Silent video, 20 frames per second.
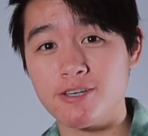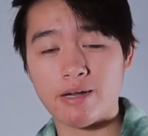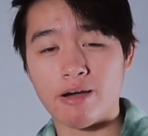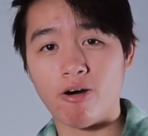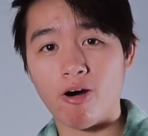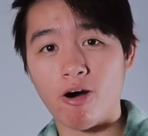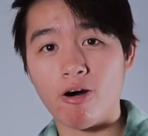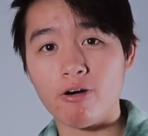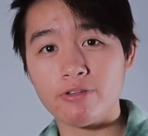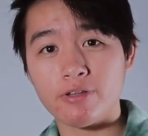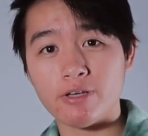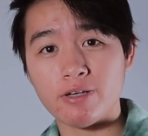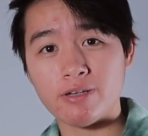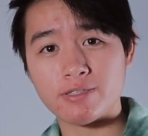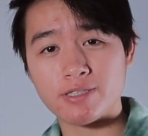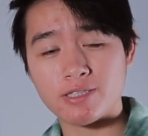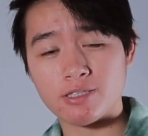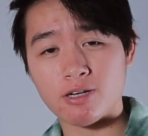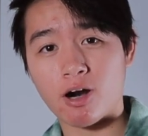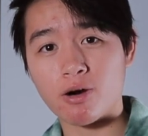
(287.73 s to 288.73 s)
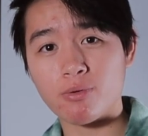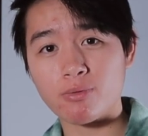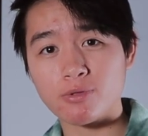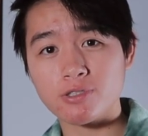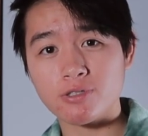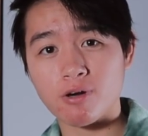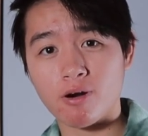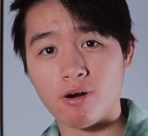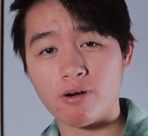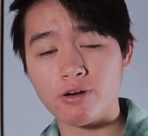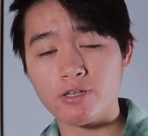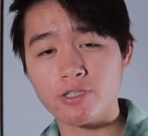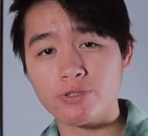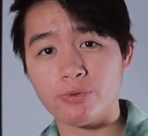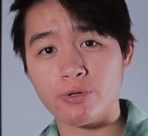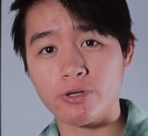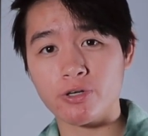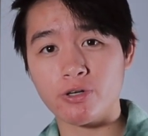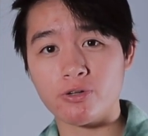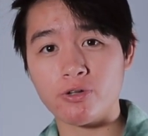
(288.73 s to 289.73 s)
Now all the Star Wars cards
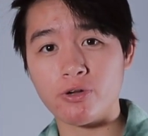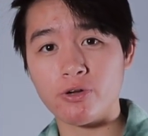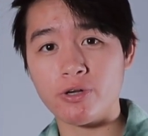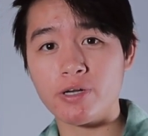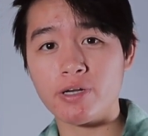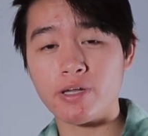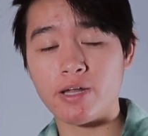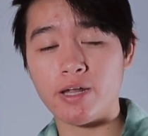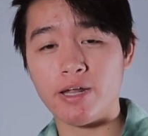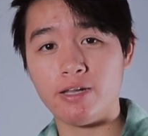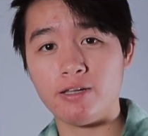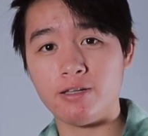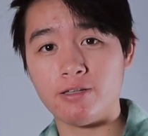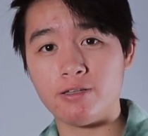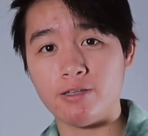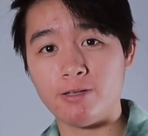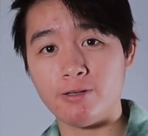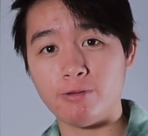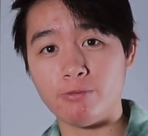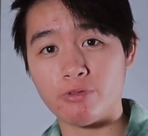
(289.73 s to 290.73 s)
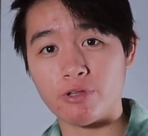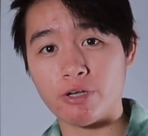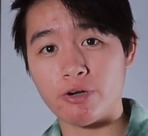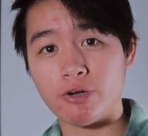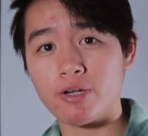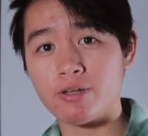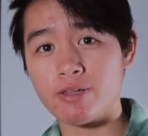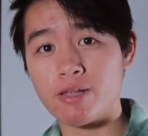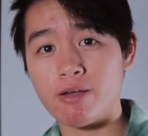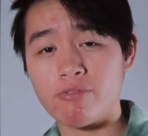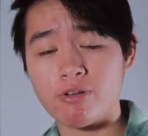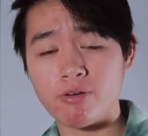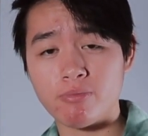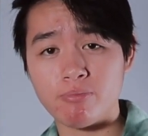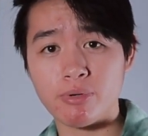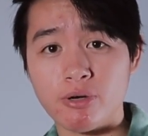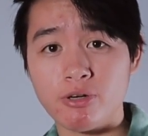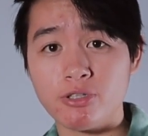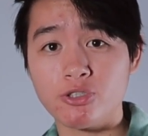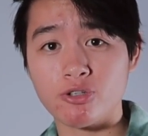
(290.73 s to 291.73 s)
were included in the Theory 11
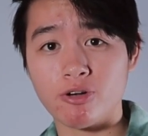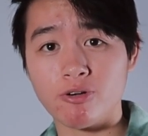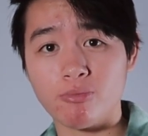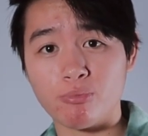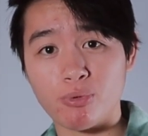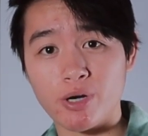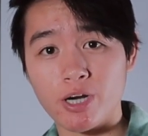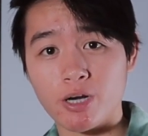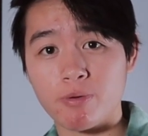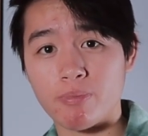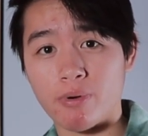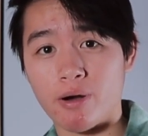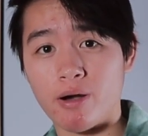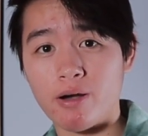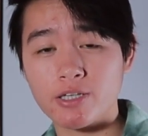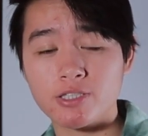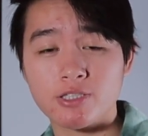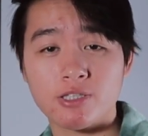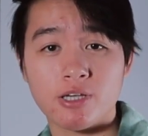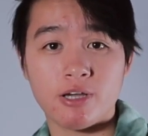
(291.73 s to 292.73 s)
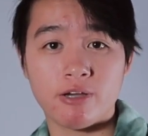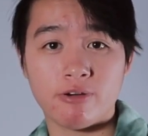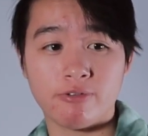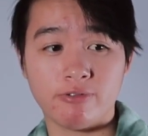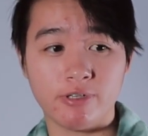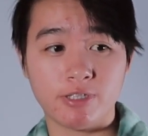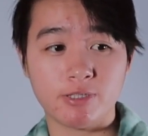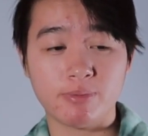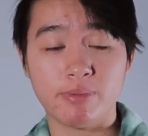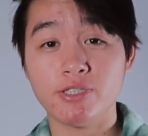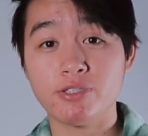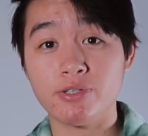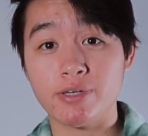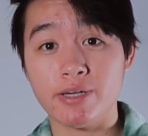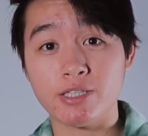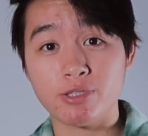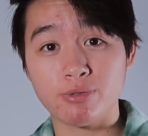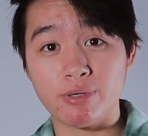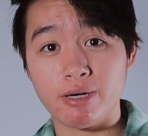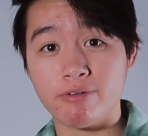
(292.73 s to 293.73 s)
Build Brick box, which means you
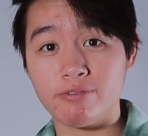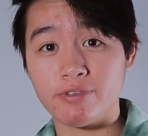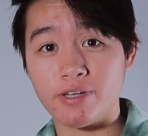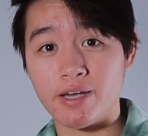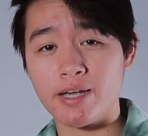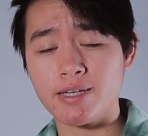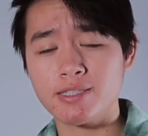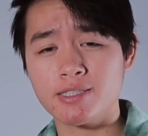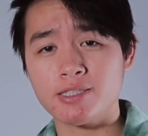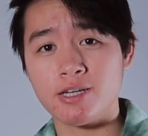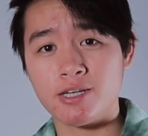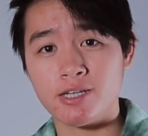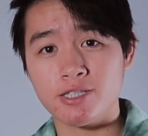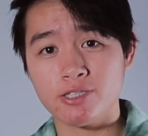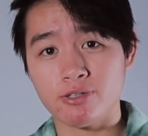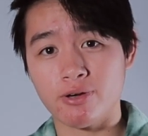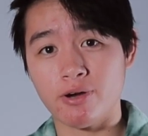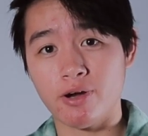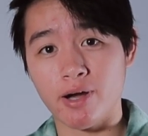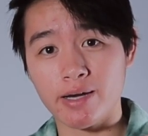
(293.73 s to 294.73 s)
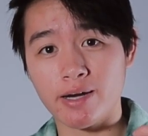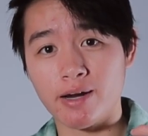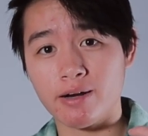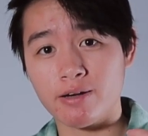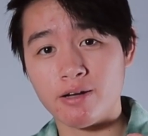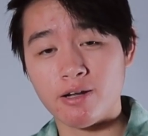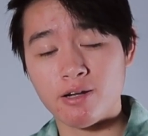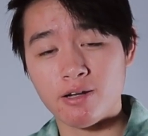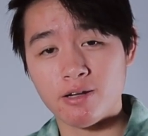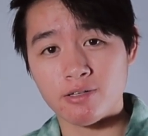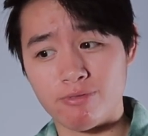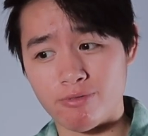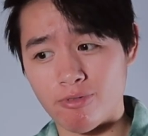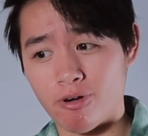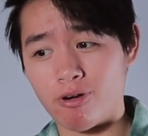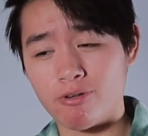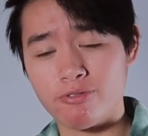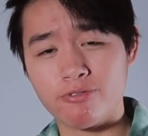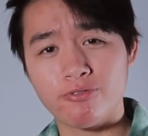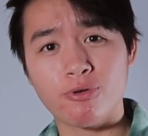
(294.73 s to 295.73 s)
get 12 decks, so I got
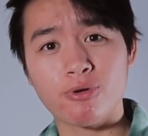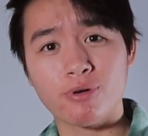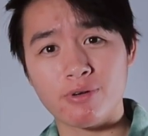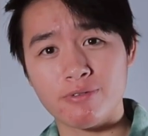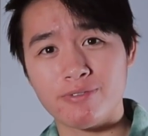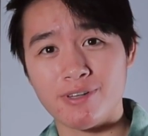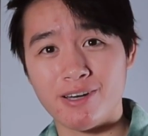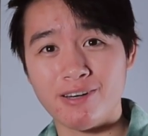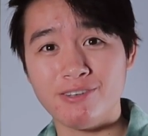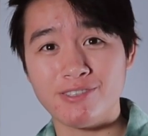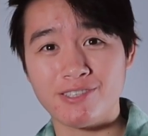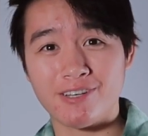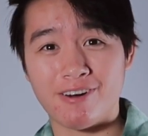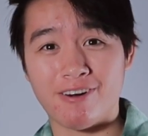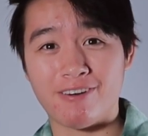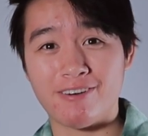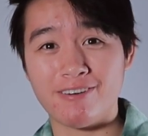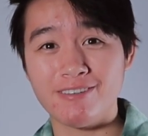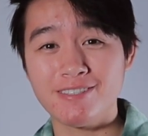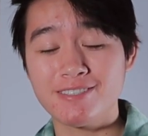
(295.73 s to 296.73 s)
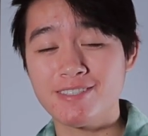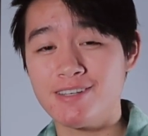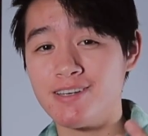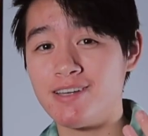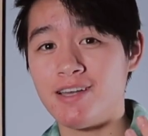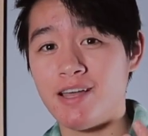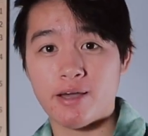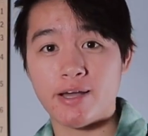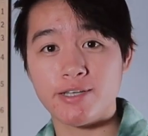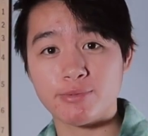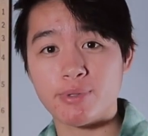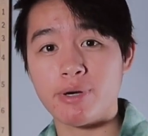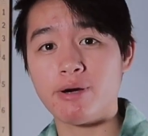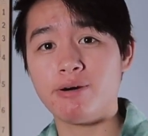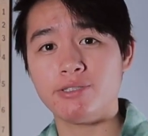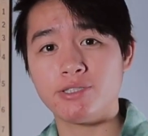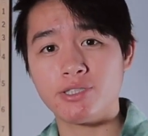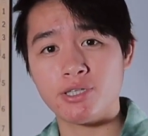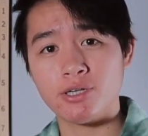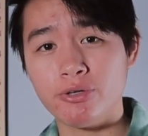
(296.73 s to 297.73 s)
all four of those cards, as
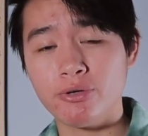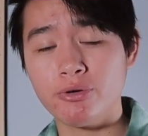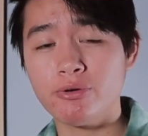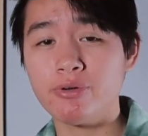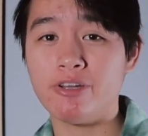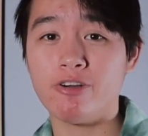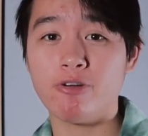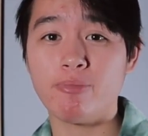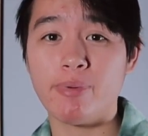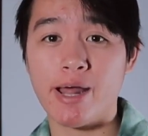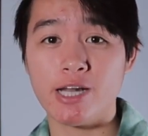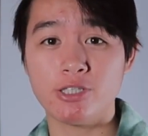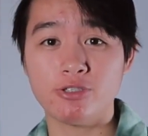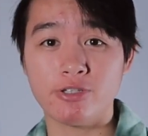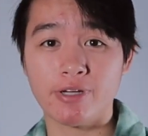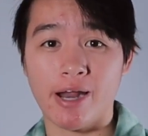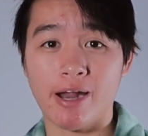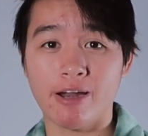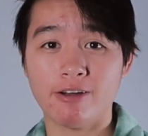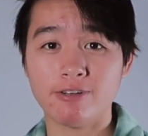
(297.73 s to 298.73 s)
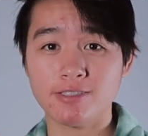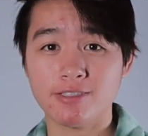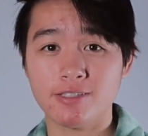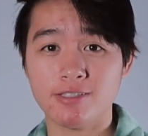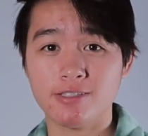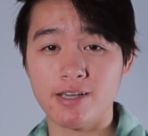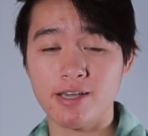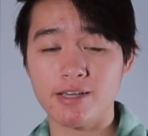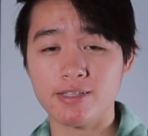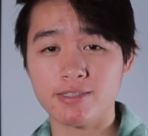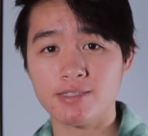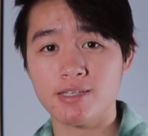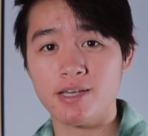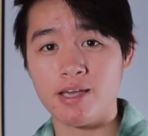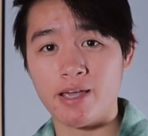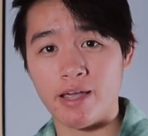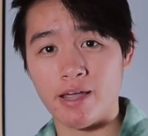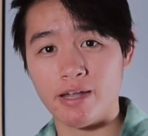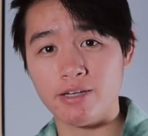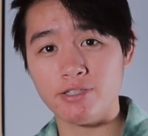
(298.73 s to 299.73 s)
well as two Neil Patrick Harrison decks
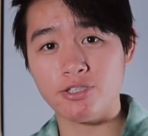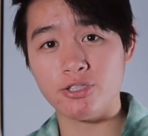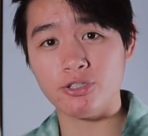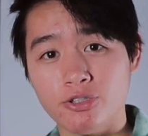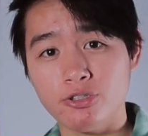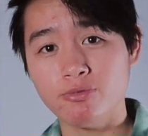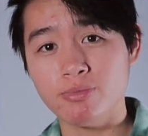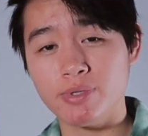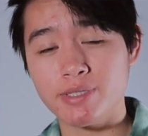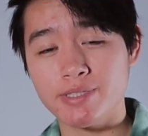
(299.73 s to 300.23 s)
and two